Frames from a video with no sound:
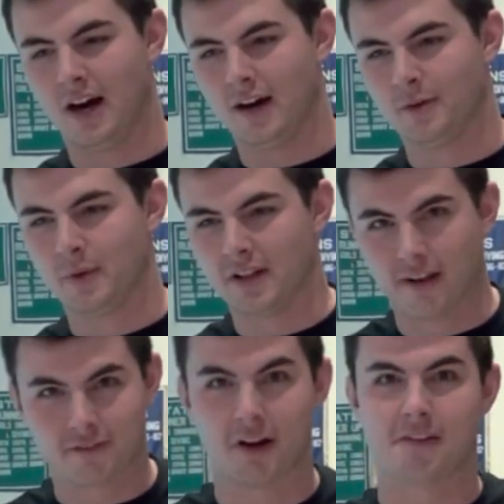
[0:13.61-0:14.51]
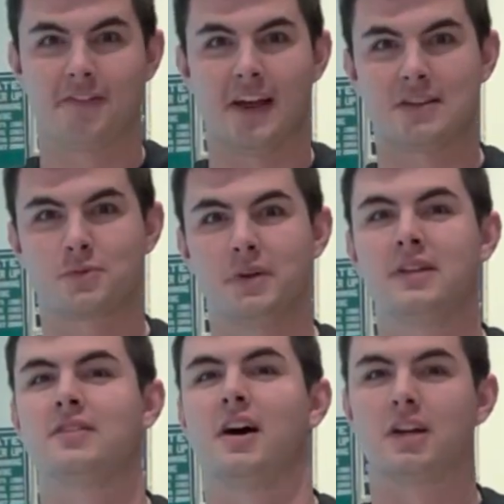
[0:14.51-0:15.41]
we left off last
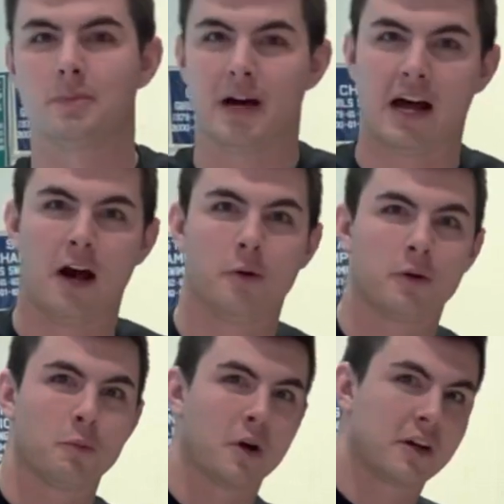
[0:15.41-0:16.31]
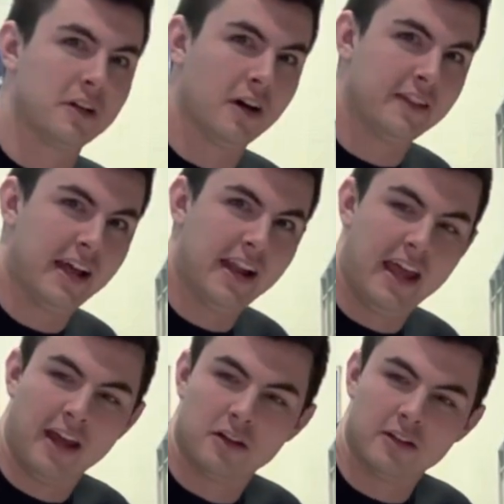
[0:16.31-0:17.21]
week talking about how we're working on that
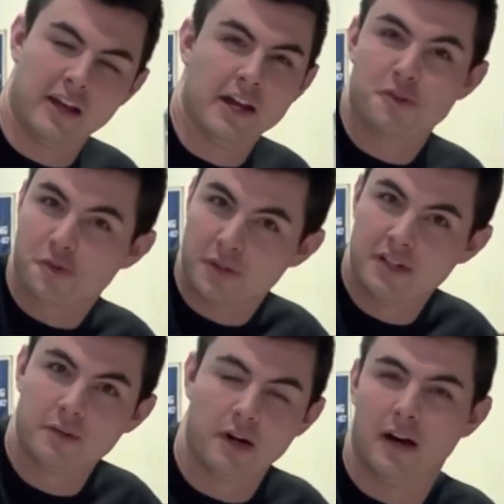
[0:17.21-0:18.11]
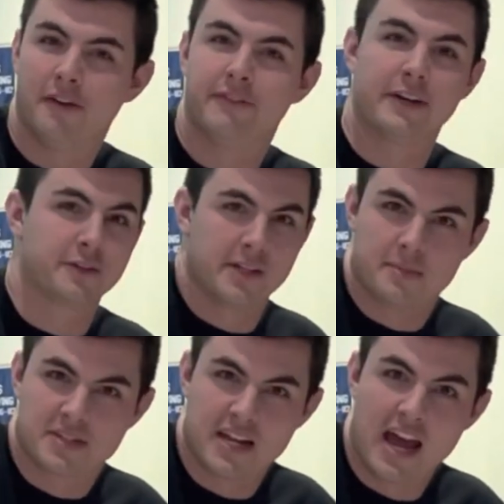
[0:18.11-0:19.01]
angle of entry,
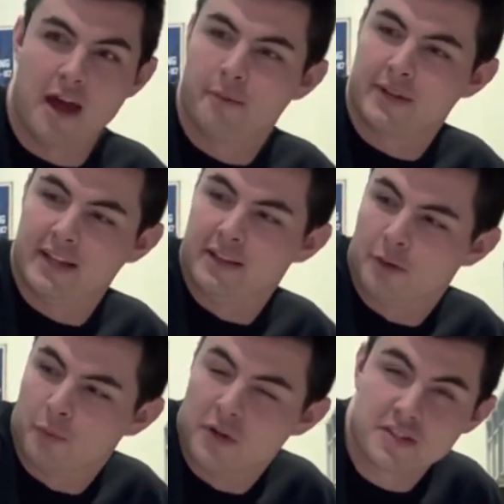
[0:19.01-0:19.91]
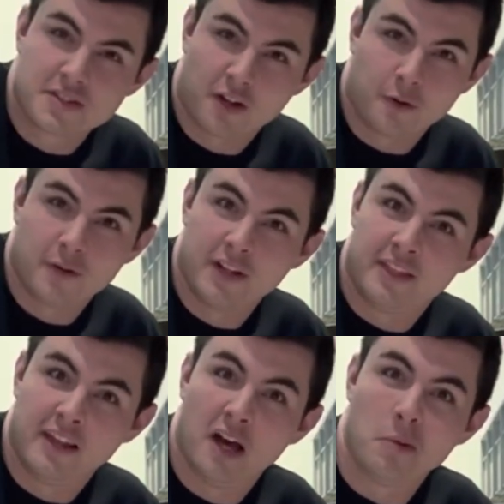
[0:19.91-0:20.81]
fingertips down, getting the wrist
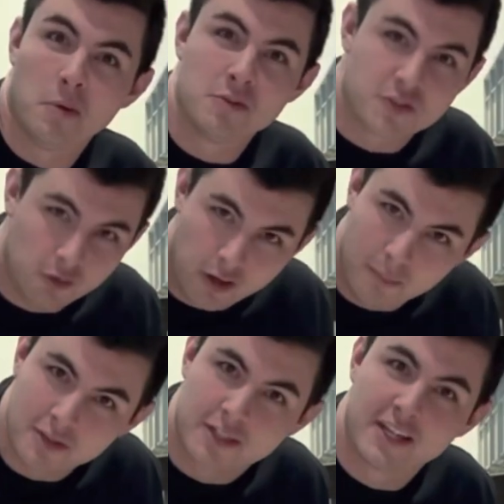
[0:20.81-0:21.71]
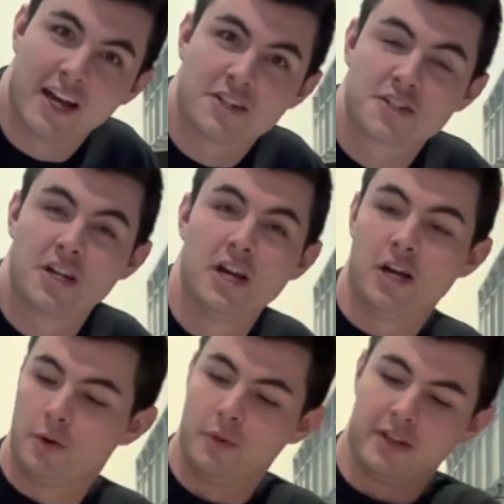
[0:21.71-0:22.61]
underneath the elbow so you're able to catch
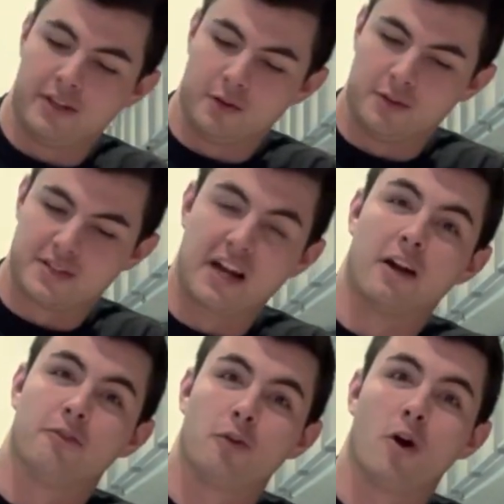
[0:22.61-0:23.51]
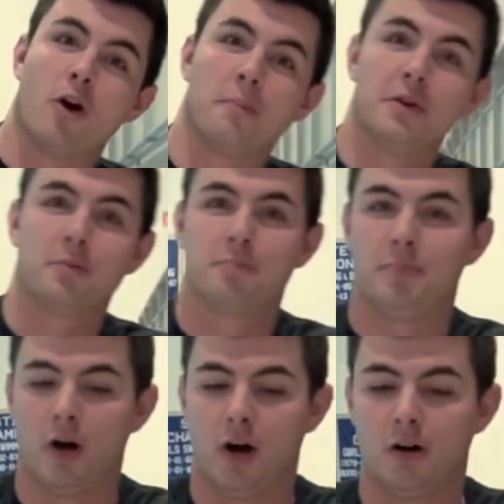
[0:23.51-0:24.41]
with your entire forearm and your
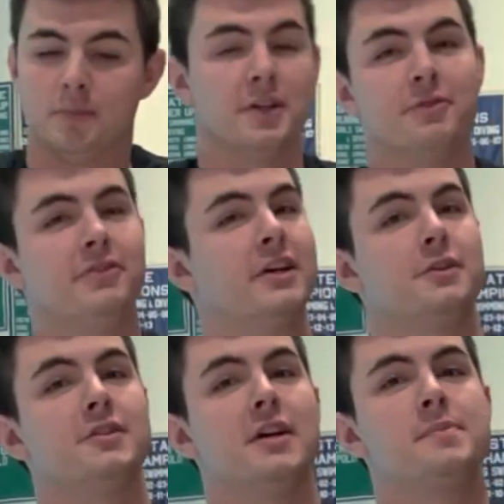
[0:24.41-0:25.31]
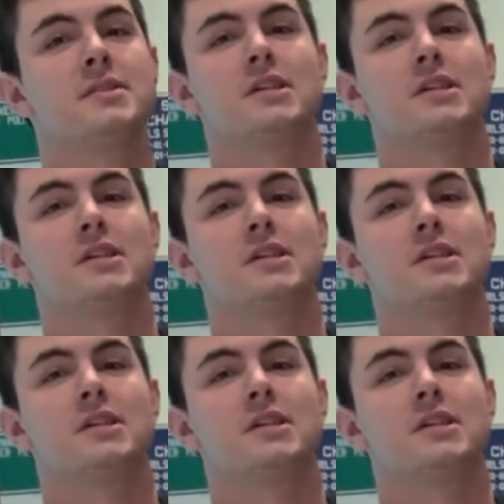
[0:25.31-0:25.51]
palm and your fingertips.